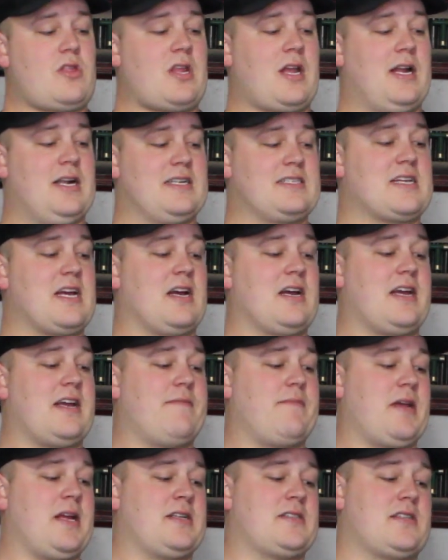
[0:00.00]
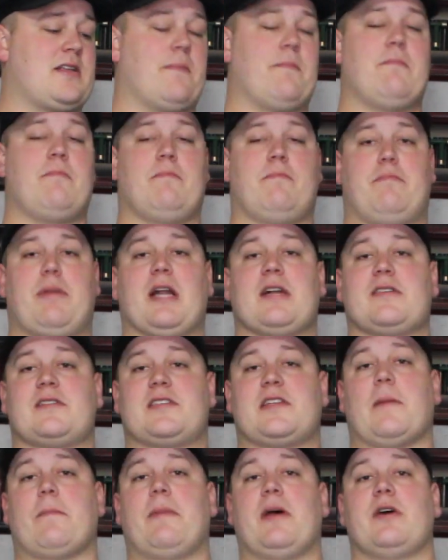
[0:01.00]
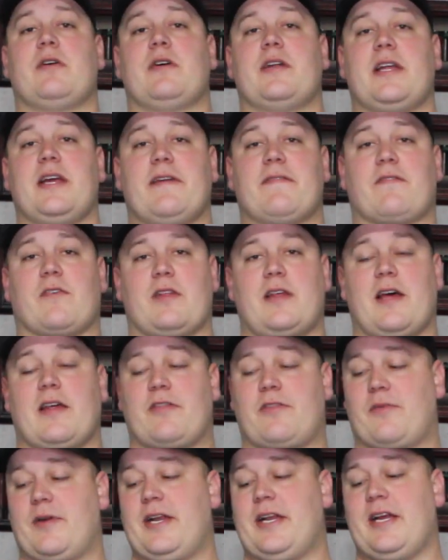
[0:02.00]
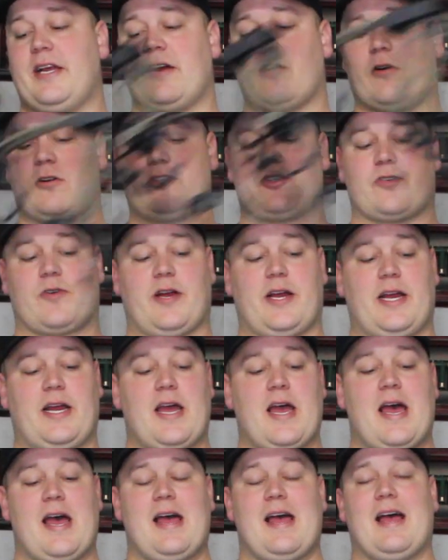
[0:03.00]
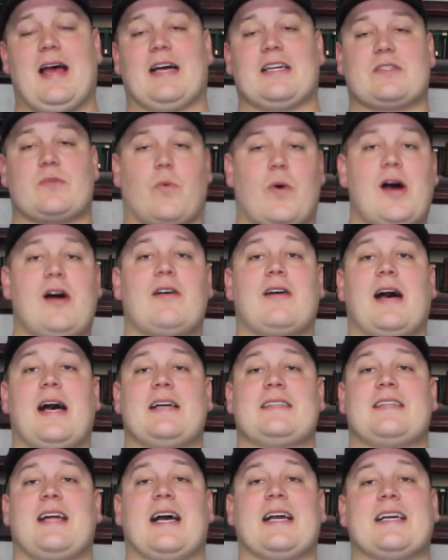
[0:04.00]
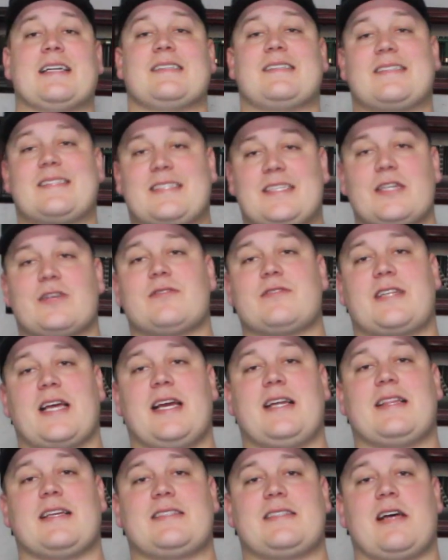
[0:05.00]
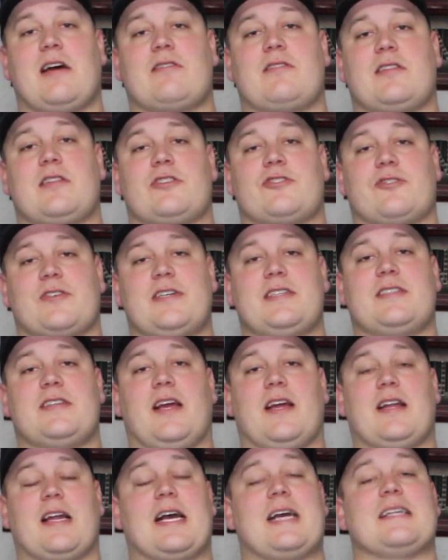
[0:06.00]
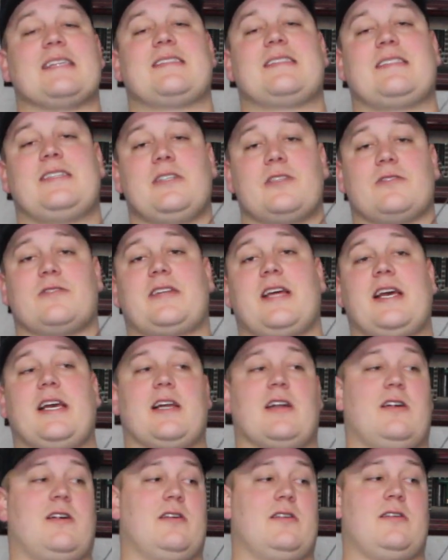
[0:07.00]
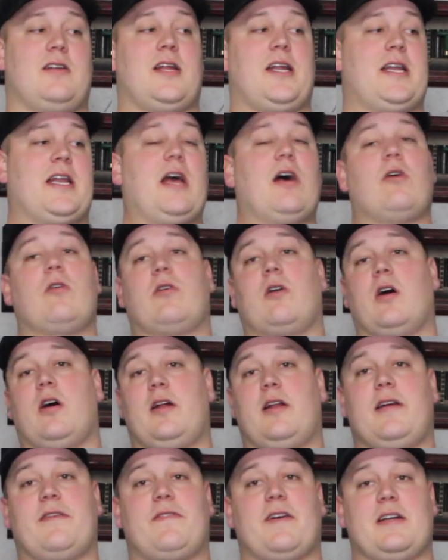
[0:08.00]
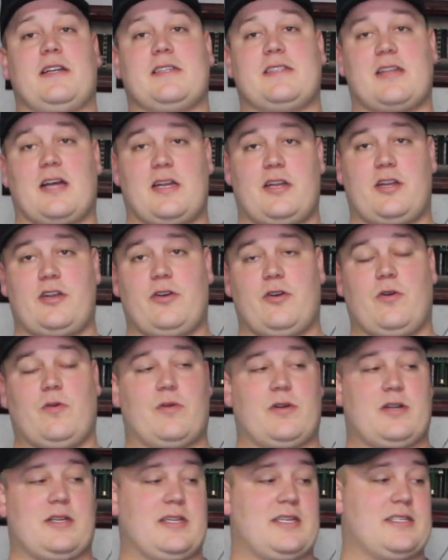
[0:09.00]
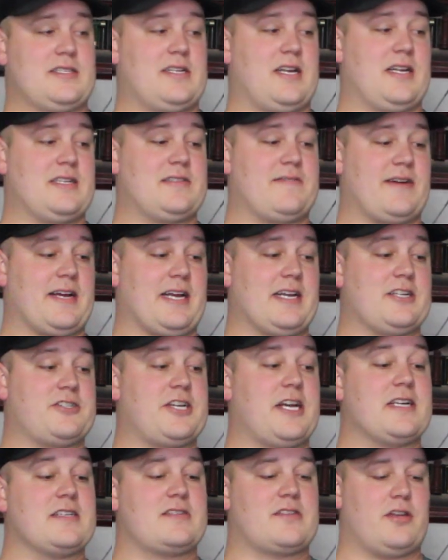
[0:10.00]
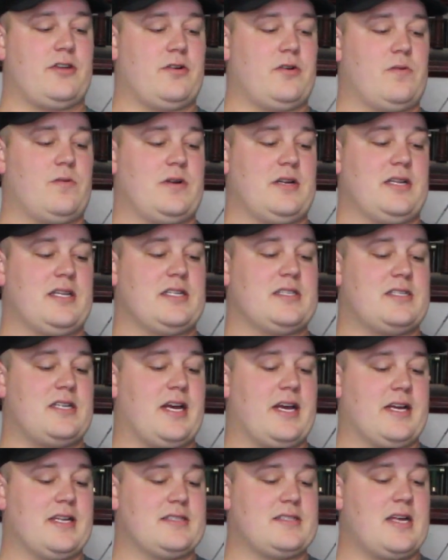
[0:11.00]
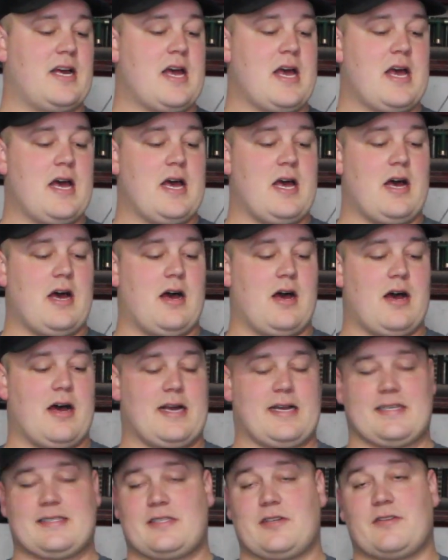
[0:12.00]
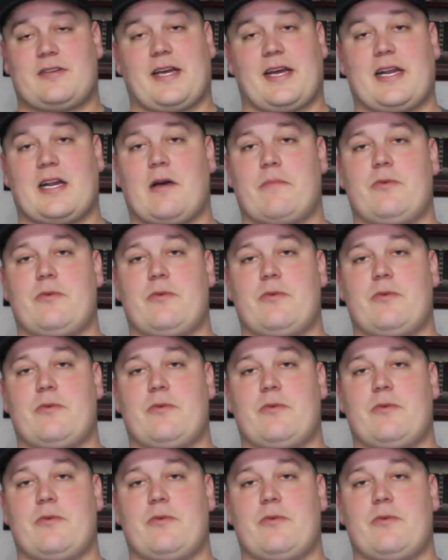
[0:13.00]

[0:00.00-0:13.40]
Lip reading: and it's going to give me better stability for that 3D archery, as well as I can still take this out to the tree stand. I can still take it on an elk hunt if I decide to do it one of these days, if I get a chance to do it one of these days. I can still take it out